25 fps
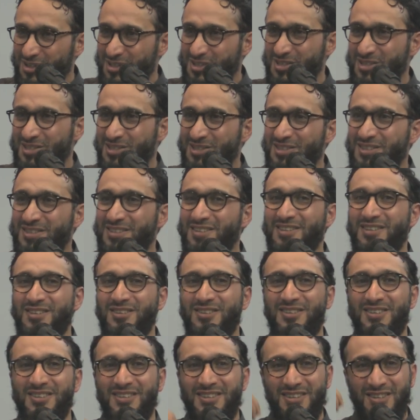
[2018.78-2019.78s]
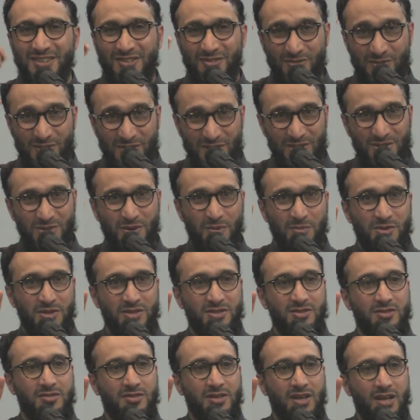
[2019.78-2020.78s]
For us, with these
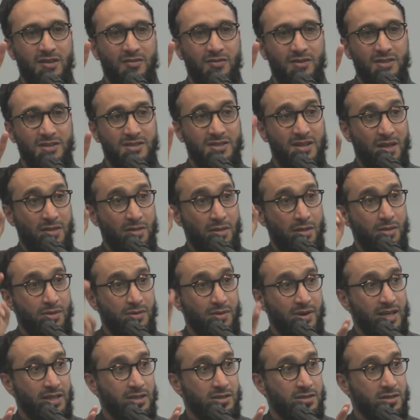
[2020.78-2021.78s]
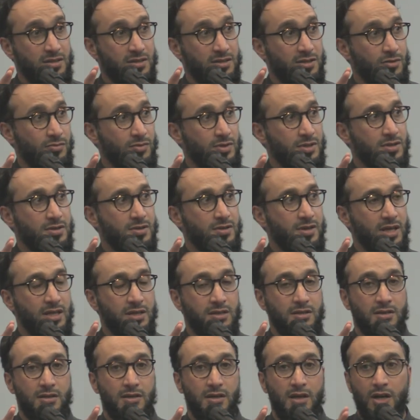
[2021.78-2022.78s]
options you gave us and the threat,
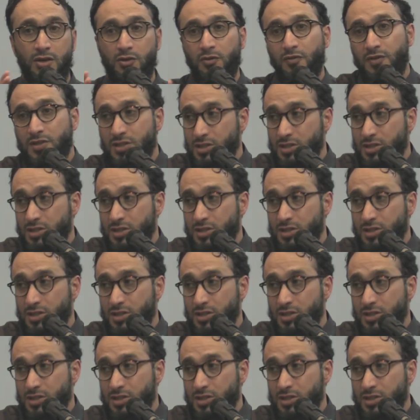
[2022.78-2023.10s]
serious threat,